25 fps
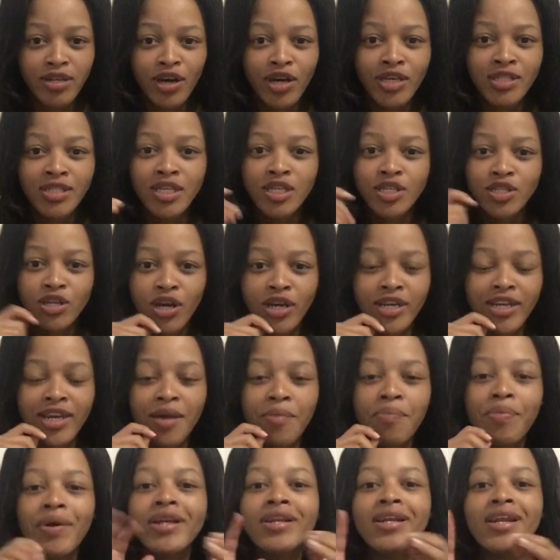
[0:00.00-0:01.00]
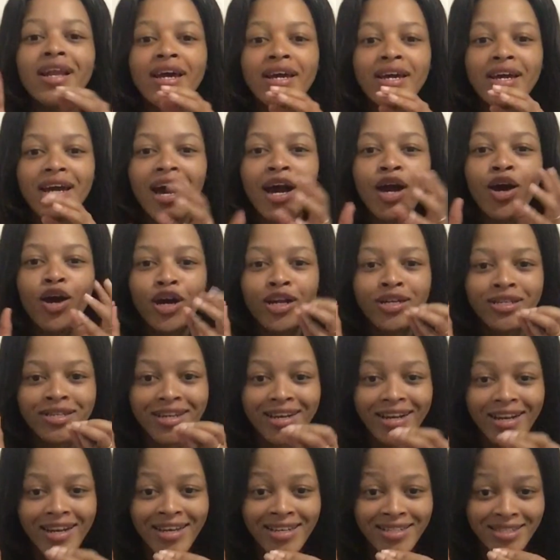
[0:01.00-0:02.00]
The answer is Garnier, but like I can't
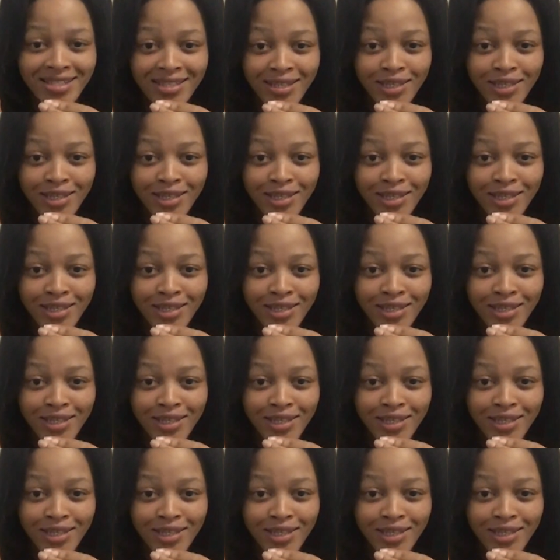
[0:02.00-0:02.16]
neglect